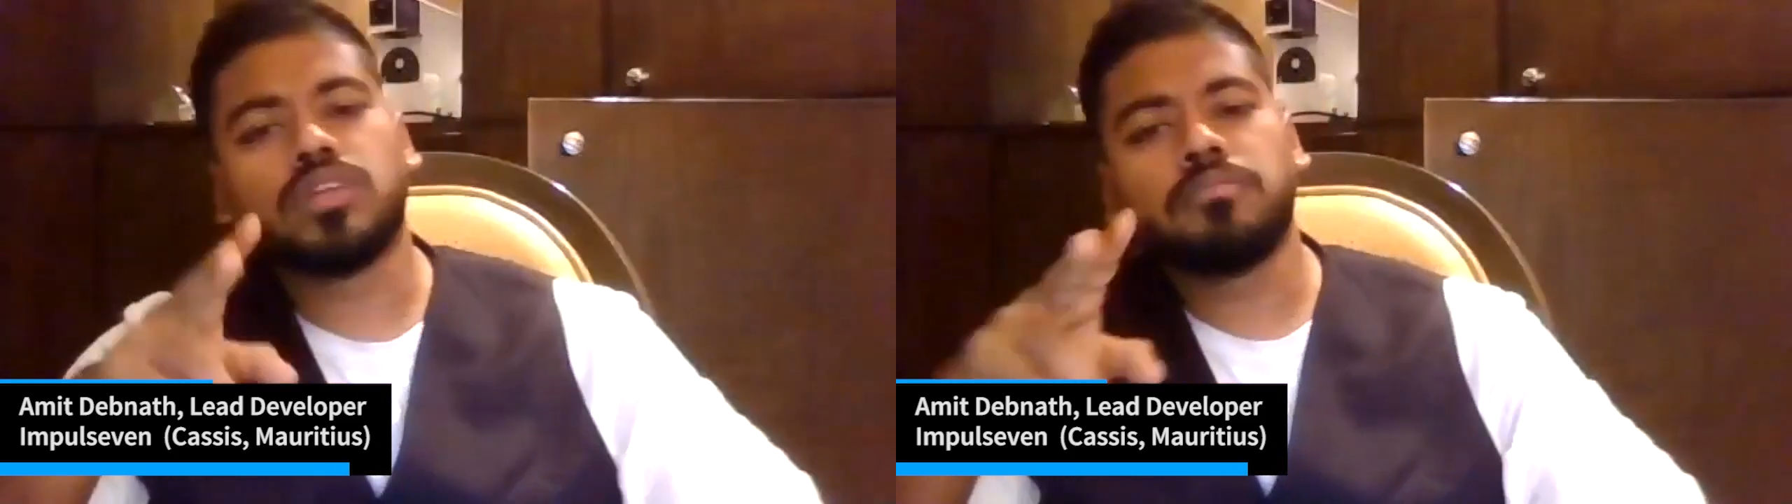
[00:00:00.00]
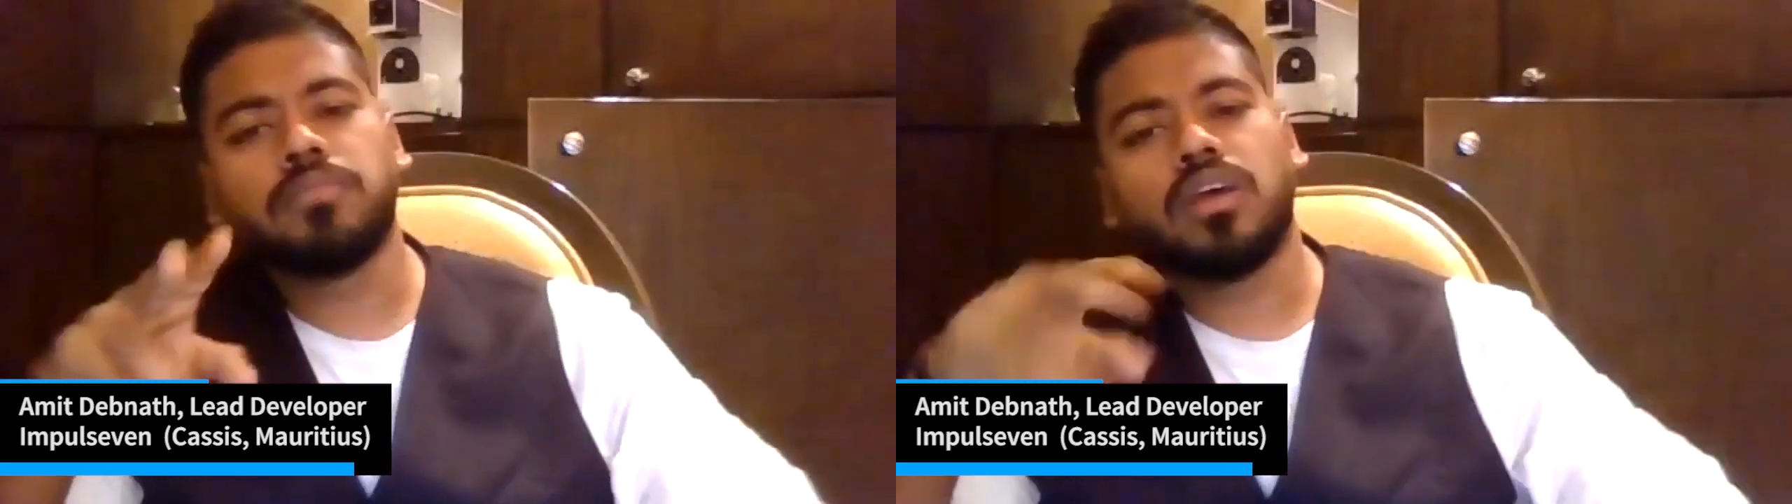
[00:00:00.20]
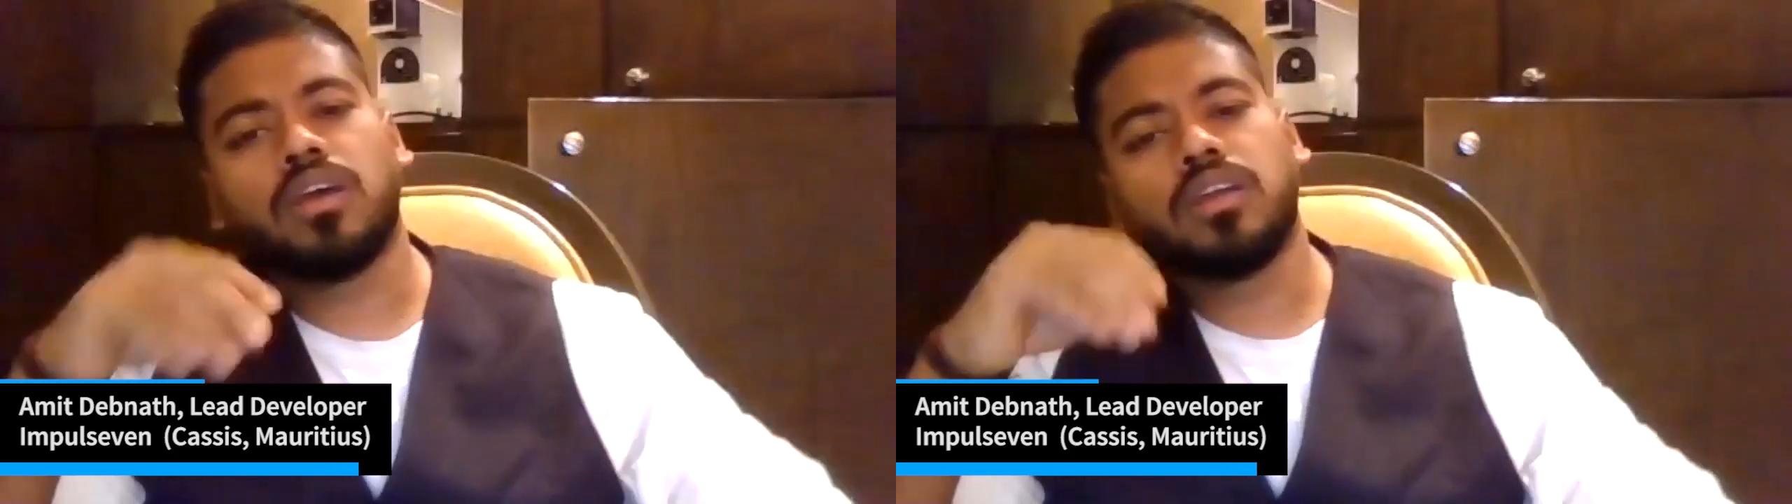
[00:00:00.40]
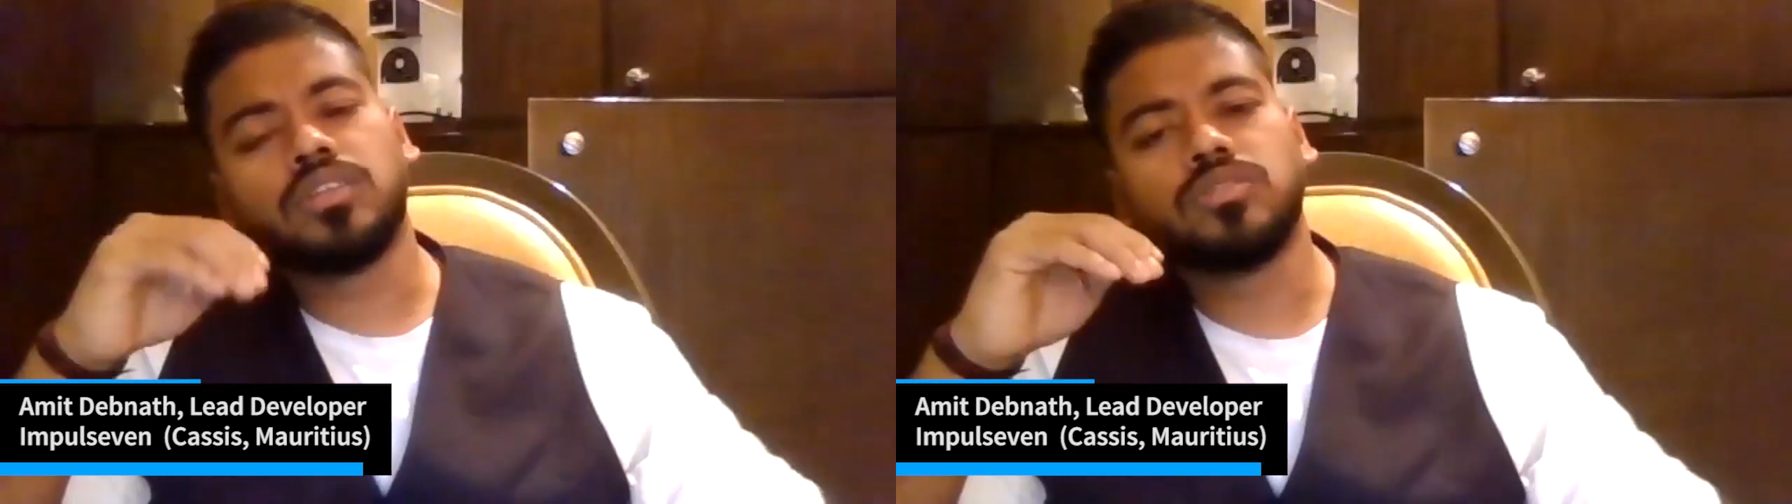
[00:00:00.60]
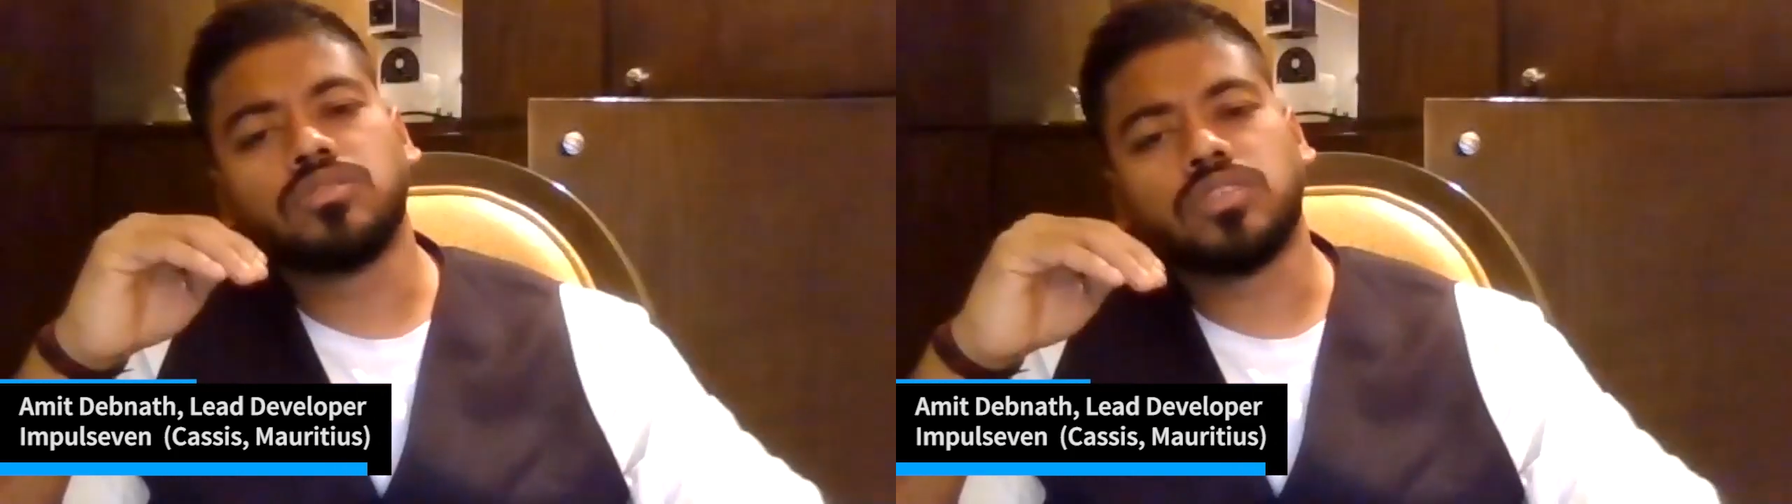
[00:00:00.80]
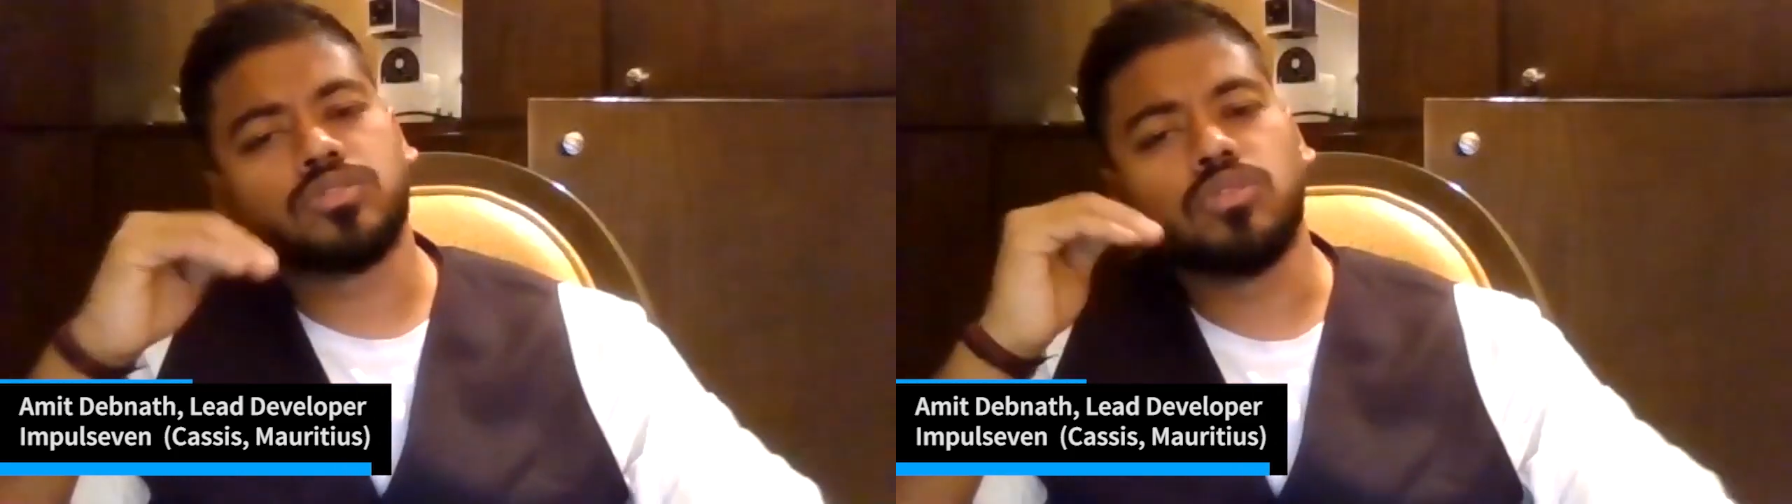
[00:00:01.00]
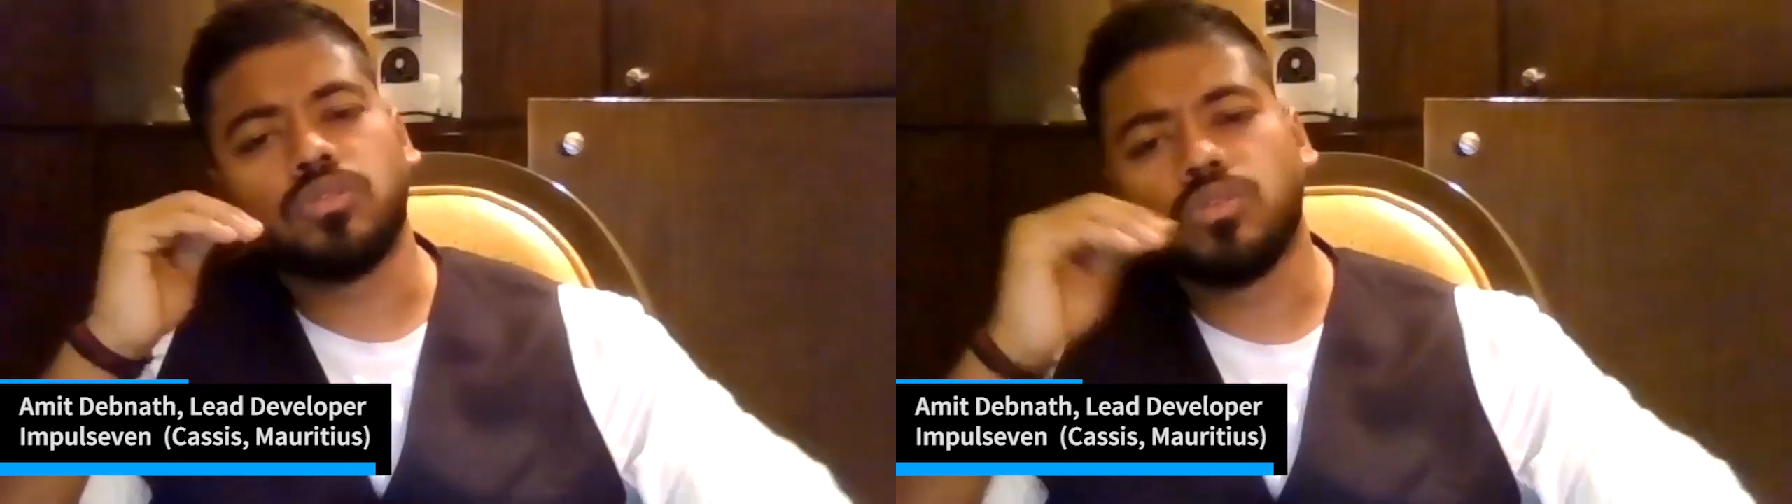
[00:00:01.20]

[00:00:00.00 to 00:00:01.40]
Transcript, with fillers: them and he just go,